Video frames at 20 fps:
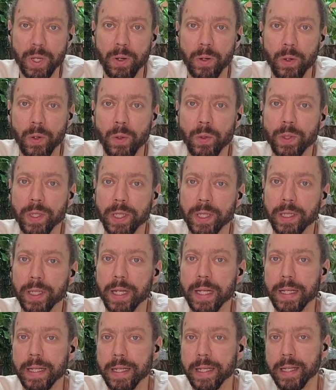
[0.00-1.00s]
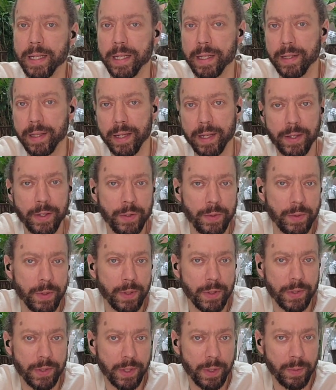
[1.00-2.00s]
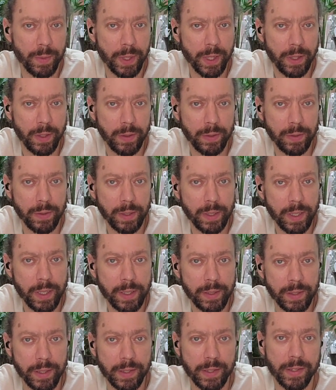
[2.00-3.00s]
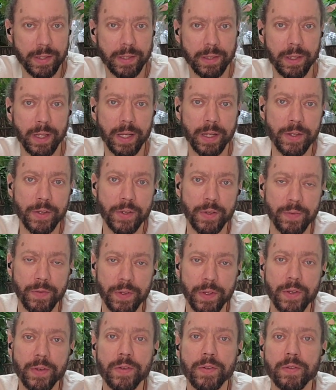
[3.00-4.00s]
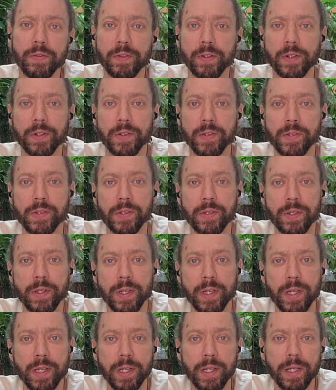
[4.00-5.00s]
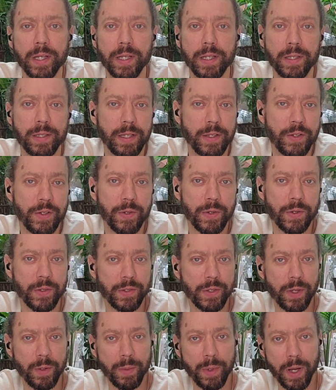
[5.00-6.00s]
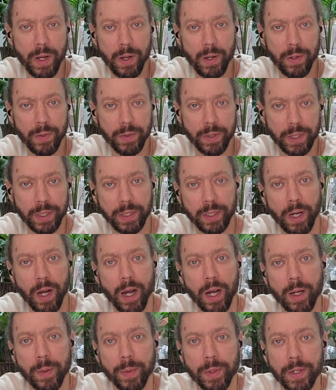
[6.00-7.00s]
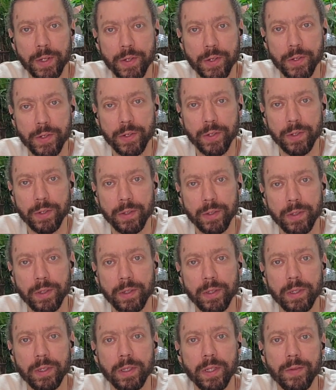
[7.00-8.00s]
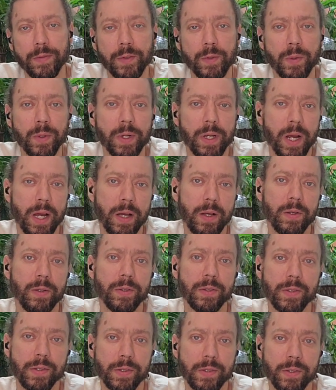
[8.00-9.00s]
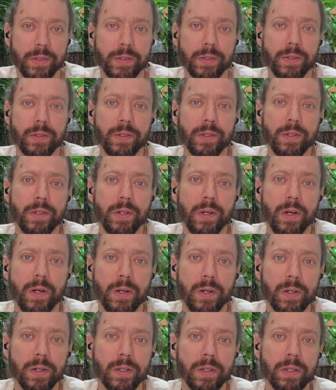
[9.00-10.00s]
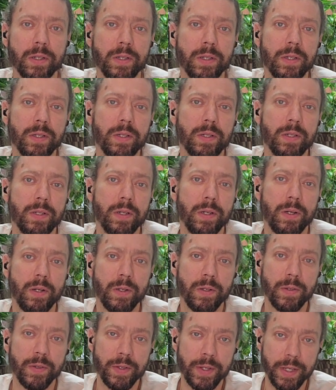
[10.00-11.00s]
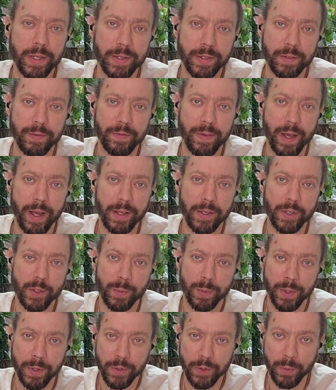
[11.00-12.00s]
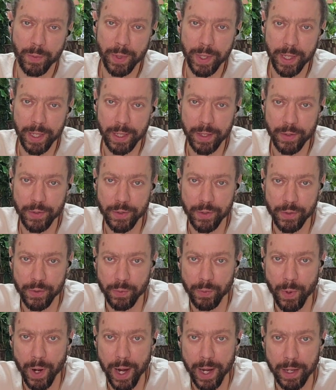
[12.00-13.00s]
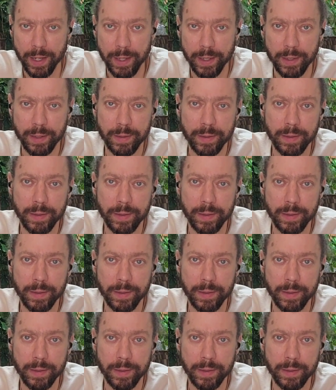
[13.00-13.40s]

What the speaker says: holding an idea that you are somehow the sludge of the universe, that you're somehow the garbage. Everywhere else are all these advanced spiritual beings just waiting